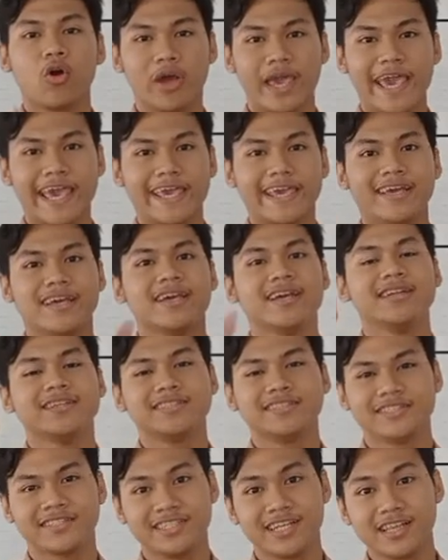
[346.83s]

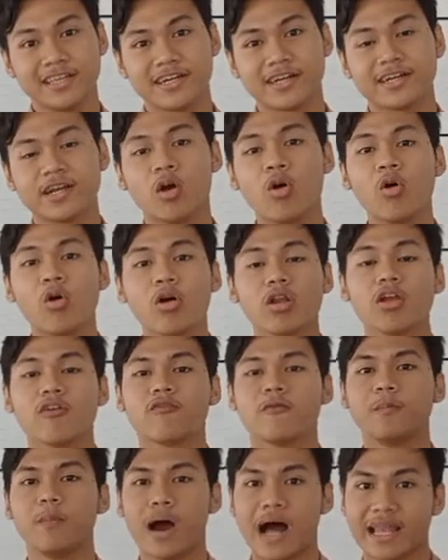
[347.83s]
Okay, children who
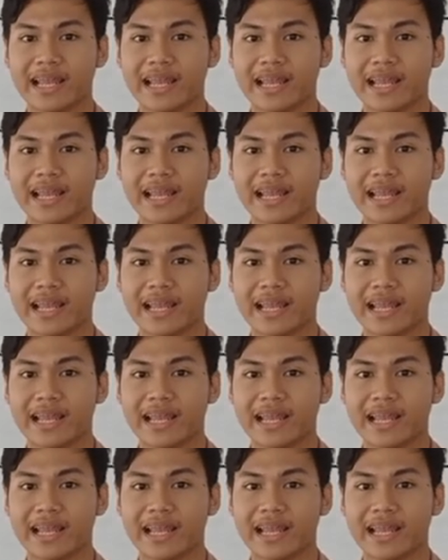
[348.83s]
love